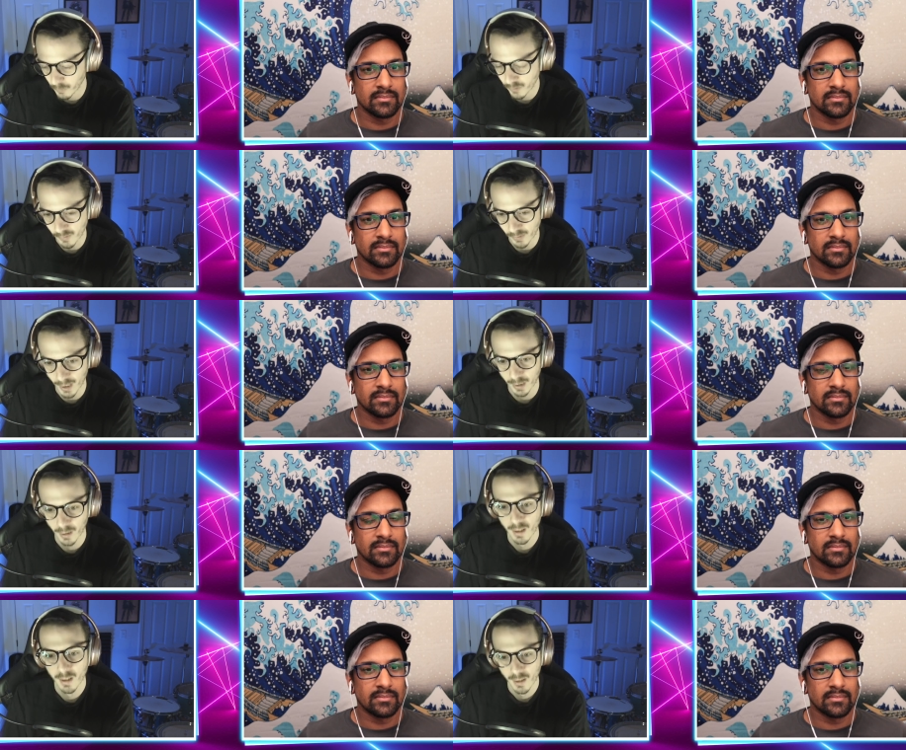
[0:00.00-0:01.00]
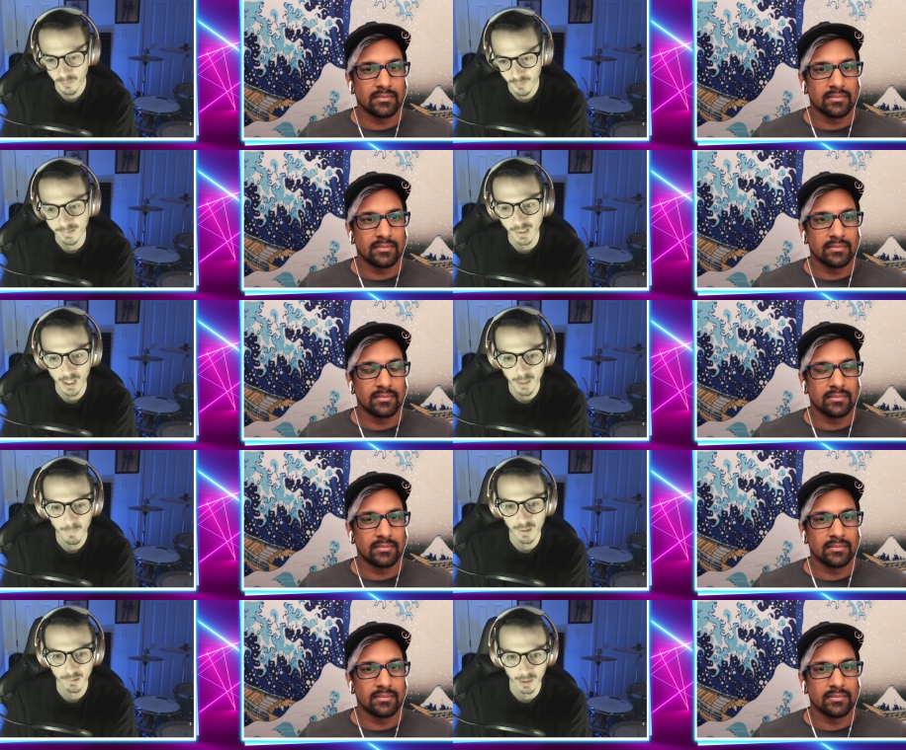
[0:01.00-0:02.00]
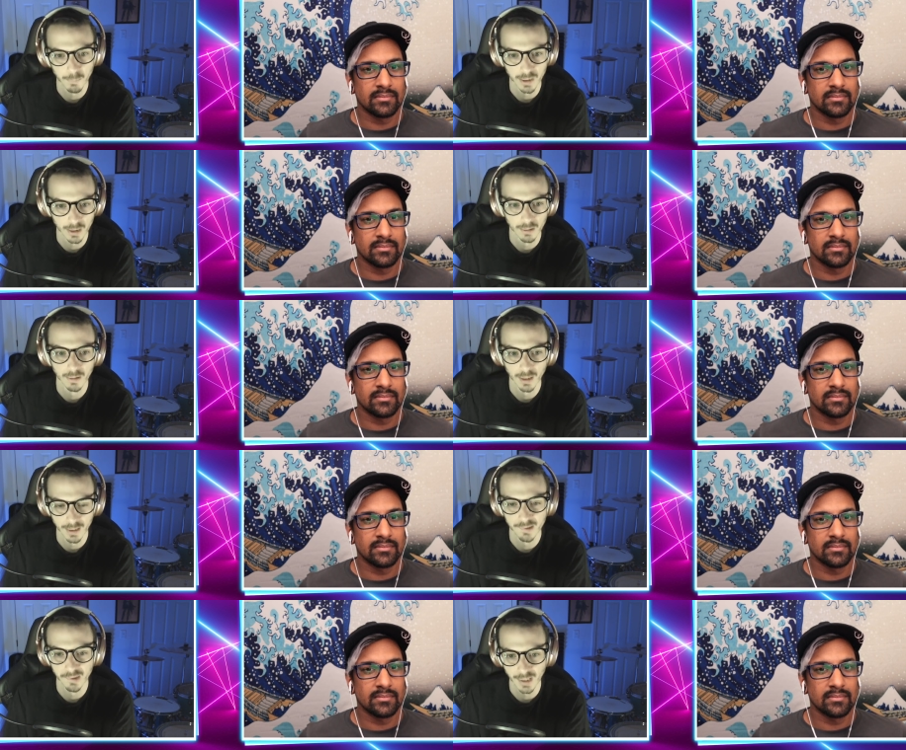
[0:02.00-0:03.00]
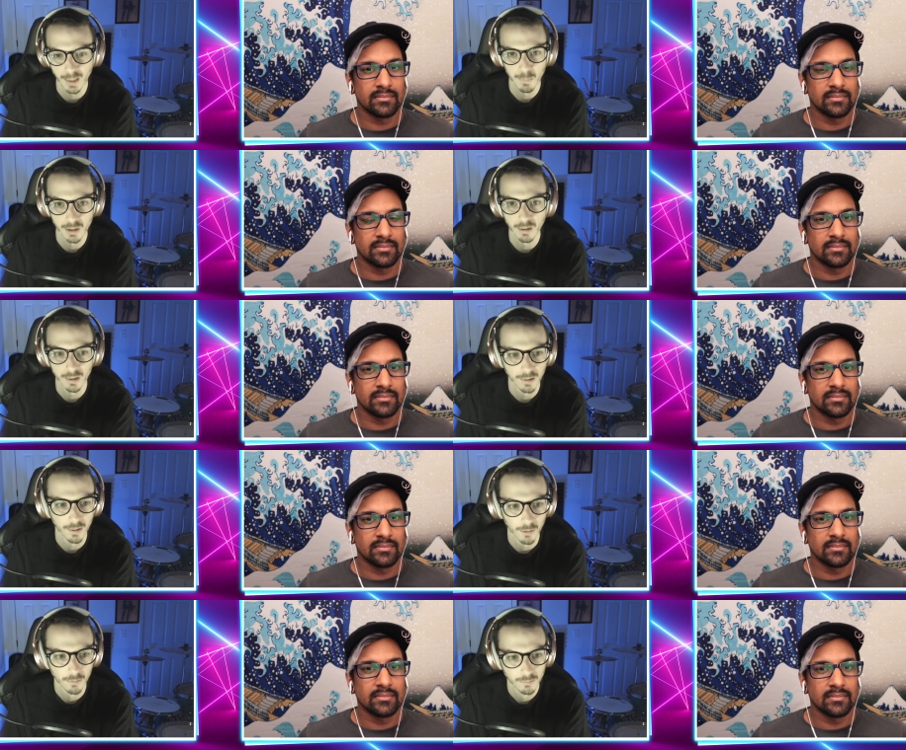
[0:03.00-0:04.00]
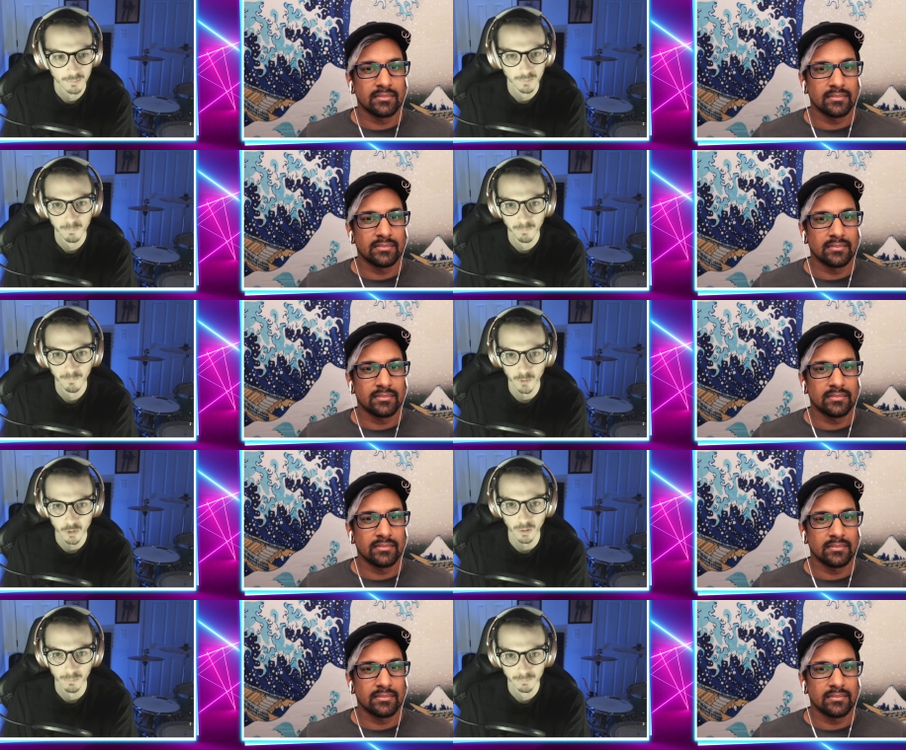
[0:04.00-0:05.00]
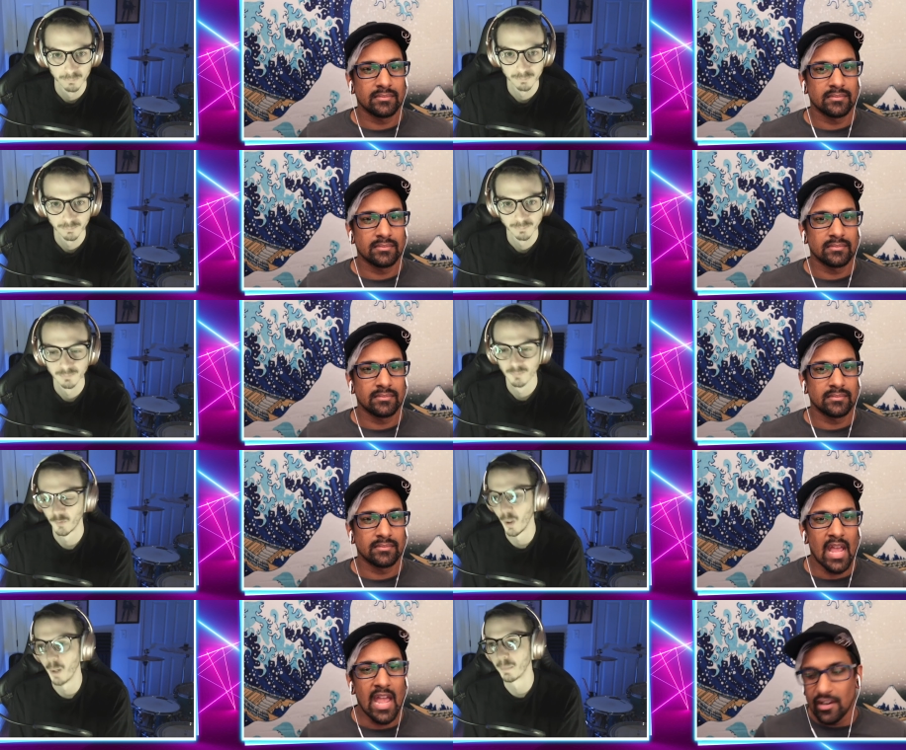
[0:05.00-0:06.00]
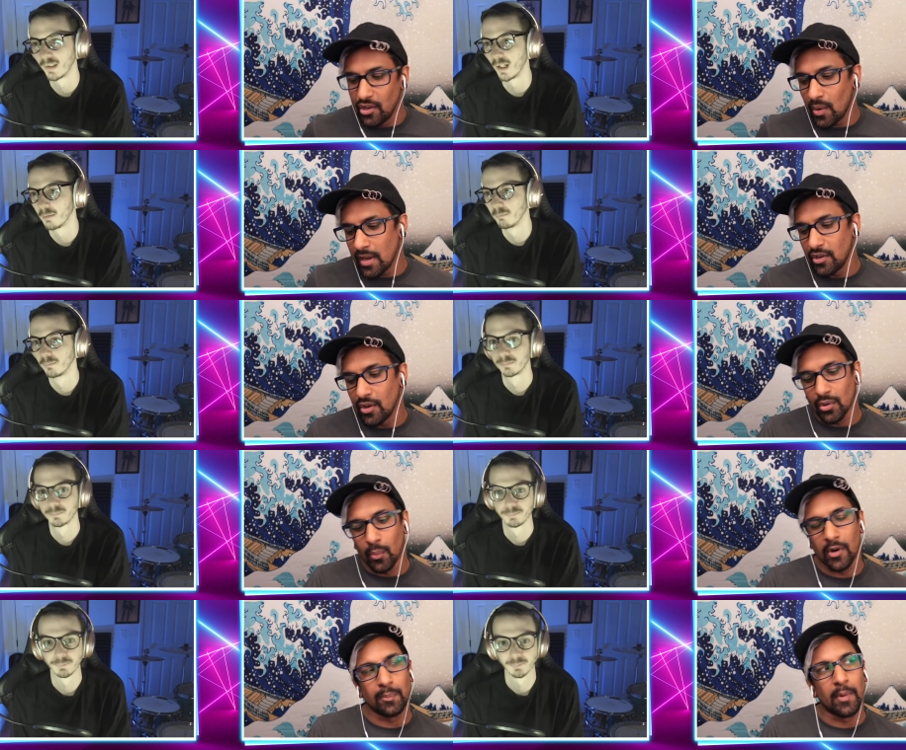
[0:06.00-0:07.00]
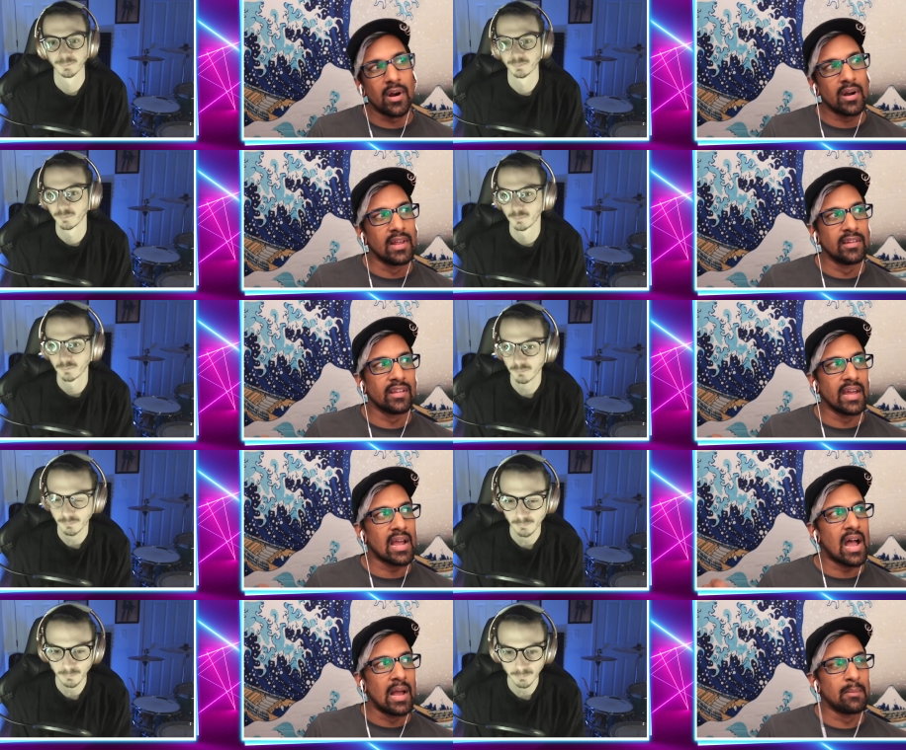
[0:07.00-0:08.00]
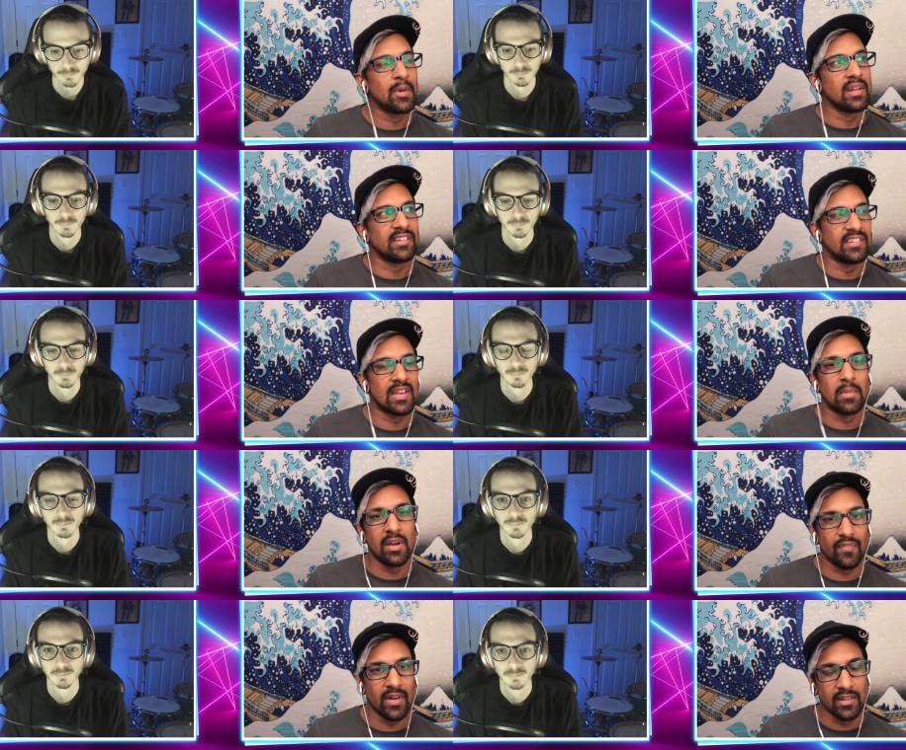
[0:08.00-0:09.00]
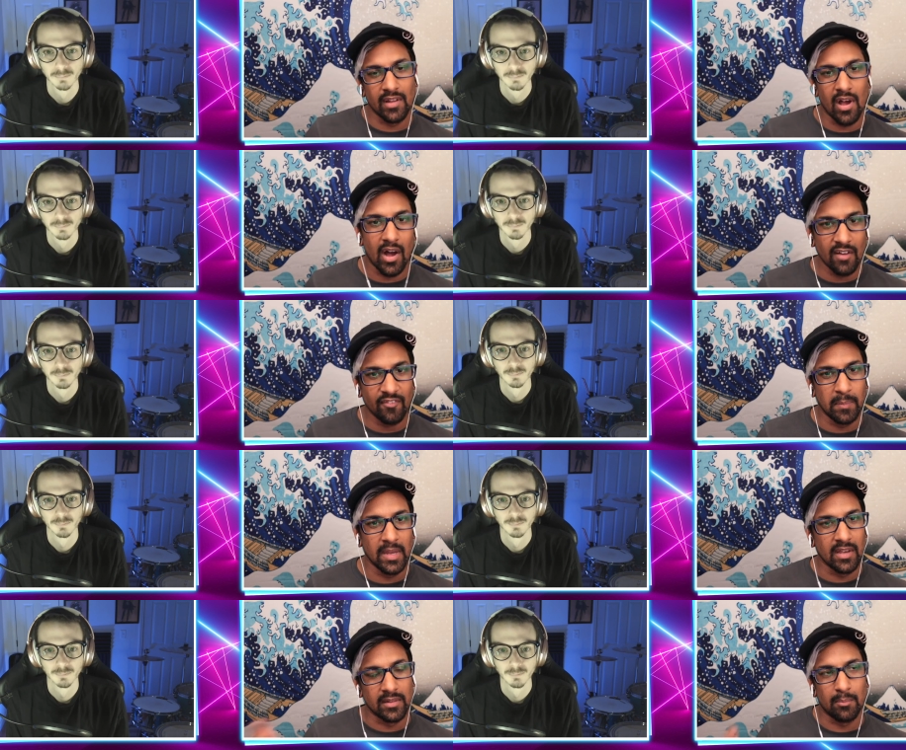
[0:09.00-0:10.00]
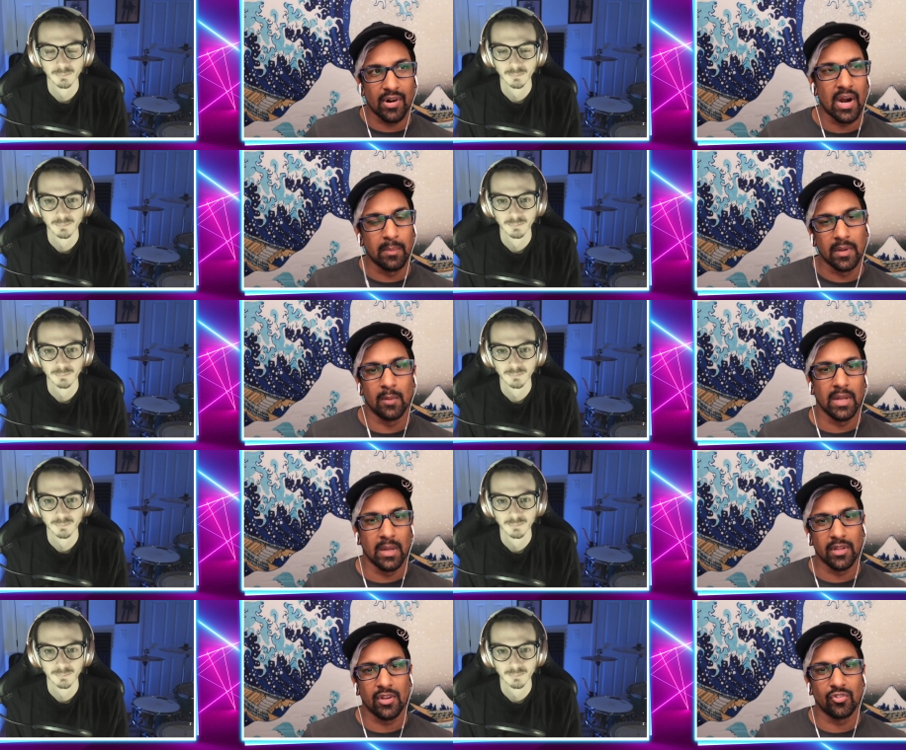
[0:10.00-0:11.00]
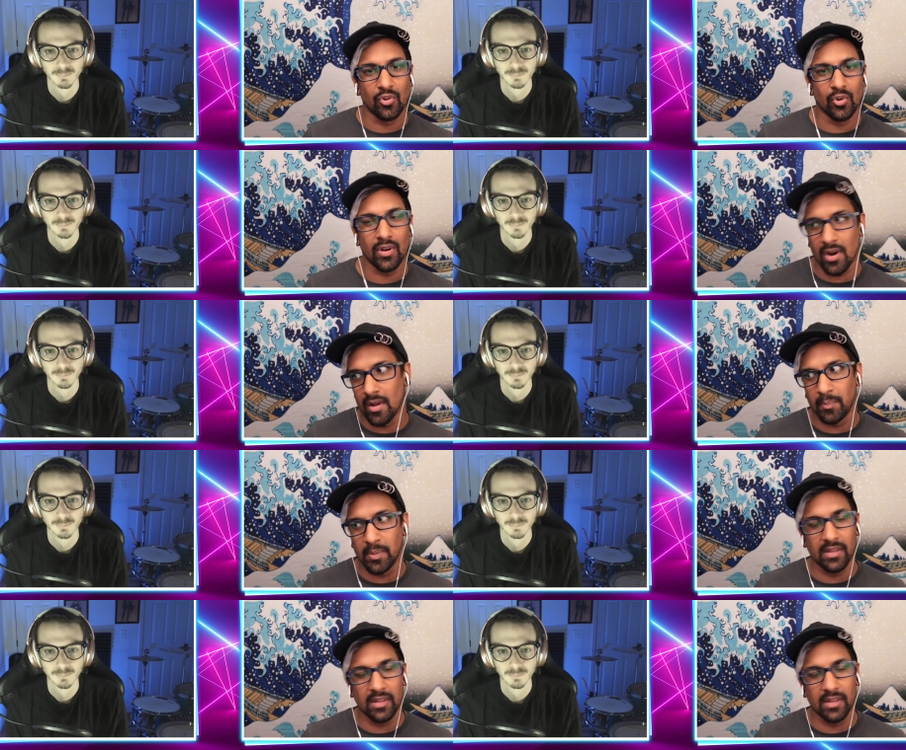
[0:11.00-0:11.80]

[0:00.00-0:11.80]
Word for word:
Speaker 1: which is like, this game is going to be like, this is a game of the year contender for sure.
Speaker 2: So I'm and you know, and you know, the worst part is like, I'm going to set my friends off because I'm probably going to play with a controller on